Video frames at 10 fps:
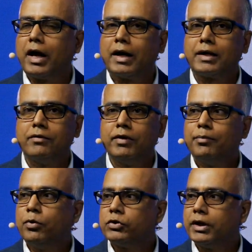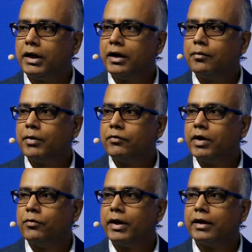actively pushing it, but
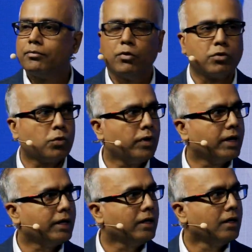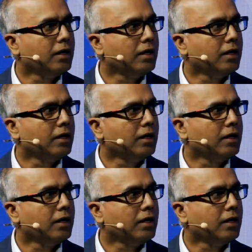when we get more query,